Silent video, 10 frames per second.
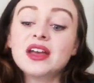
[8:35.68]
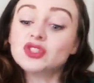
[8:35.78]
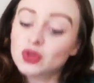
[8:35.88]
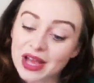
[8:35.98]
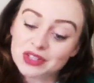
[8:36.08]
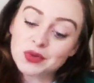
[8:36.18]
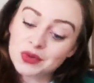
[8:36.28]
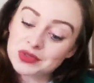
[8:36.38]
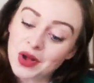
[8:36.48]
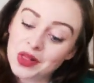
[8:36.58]
So
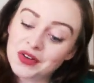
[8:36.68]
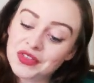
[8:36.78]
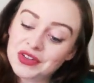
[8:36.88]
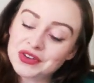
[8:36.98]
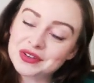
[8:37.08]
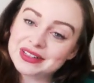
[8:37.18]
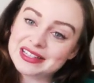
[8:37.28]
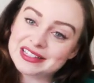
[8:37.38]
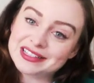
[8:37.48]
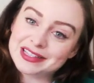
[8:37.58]
those are all of the new
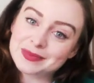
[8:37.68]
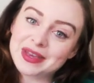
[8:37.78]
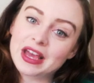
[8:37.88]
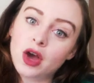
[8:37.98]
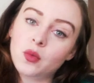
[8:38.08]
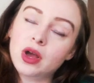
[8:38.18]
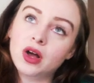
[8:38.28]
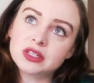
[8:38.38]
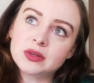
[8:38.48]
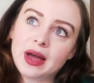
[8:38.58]
releases this week. We
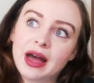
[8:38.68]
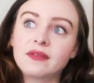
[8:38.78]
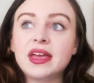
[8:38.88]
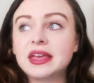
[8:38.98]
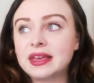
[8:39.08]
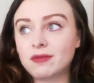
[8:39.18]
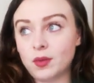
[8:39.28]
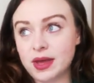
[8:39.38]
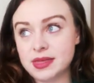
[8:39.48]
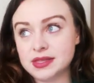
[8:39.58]
also have a
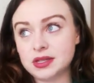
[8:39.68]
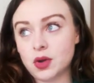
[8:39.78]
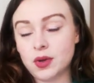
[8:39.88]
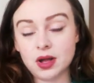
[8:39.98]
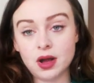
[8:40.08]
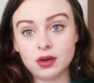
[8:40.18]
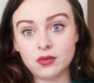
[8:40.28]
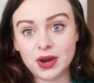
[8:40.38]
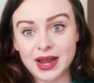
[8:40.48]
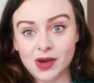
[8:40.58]
giveaway that's going on
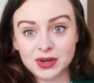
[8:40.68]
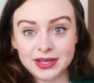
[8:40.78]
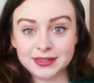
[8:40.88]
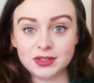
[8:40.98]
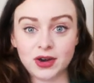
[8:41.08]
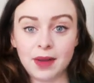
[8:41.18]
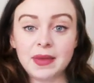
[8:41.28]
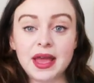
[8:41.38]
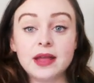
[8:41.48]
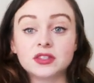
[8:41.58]
right now on
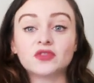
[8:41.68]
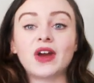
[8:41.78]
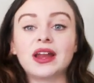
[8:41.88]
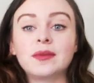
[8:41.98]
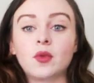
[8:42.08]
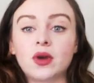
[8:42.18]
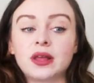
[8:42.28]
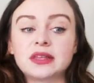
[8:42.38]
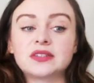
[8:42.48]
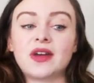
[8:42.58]
Instagram. It ends Friday
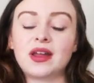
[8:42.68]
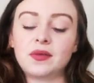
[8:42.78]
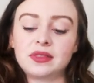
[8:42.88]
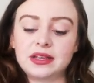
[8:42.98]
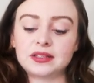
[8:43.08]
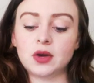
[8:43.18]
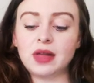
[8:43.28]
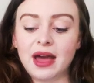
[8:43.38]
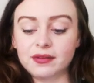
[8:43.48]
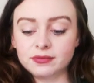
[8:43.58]
morning, this Friday when things go
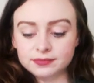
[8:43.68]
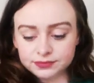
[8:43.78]
live.